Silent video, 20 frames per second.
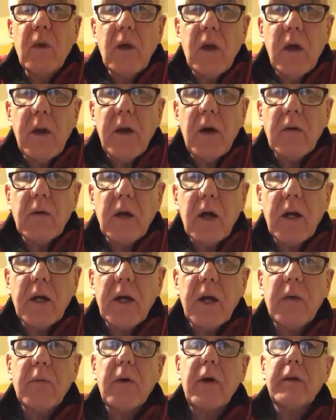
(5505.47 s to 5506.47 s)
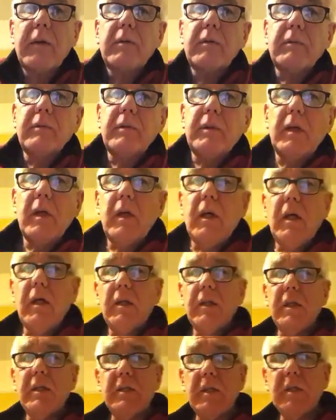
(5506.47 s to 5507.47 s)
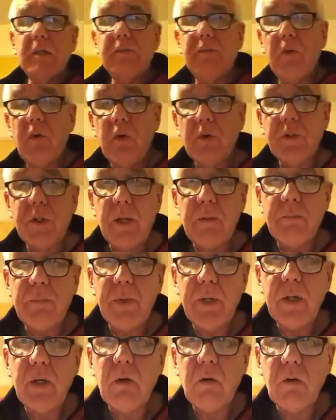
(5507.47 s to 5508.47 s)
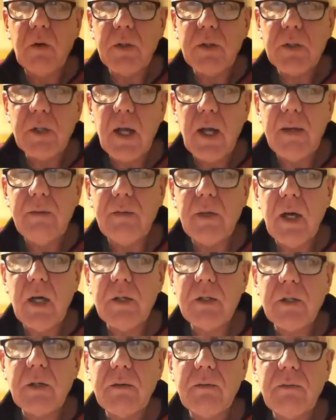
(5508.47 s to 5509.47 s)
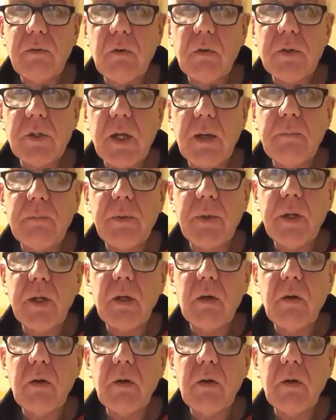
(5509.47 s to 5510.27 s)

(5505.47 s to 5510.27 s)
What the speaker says: and I'll go and get one. This is for 10p coins. Aviation for 10p